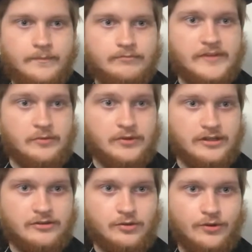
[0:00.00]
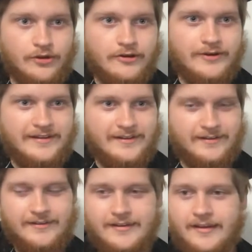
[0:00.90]
It would look cool though.
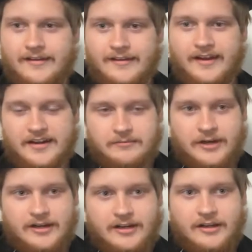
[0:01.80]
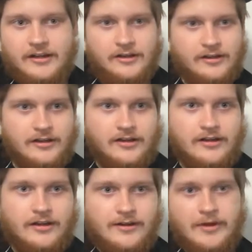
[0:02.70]
Yeah,
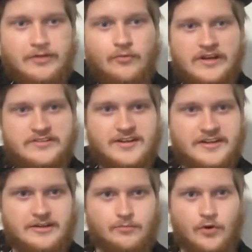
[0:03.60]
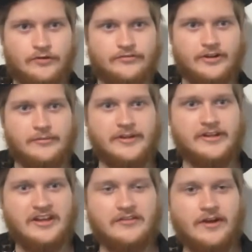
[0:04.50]
I might wait till I get more filament.
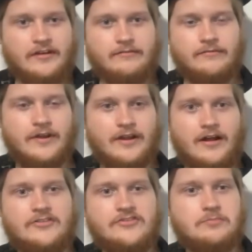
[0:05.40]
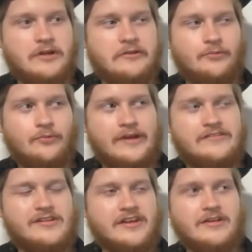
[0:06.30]
Like I should probably wait
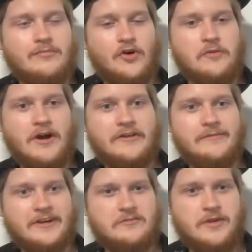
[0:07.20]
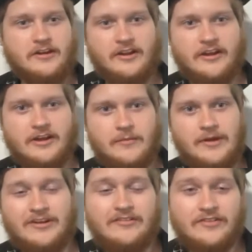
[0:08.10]
till I get more Polymax PLA, and
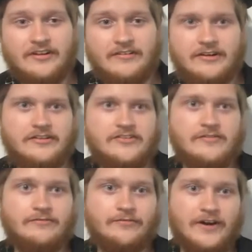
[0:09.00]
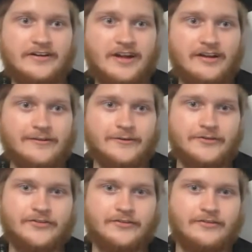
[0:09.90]
maybe even in some fun colors.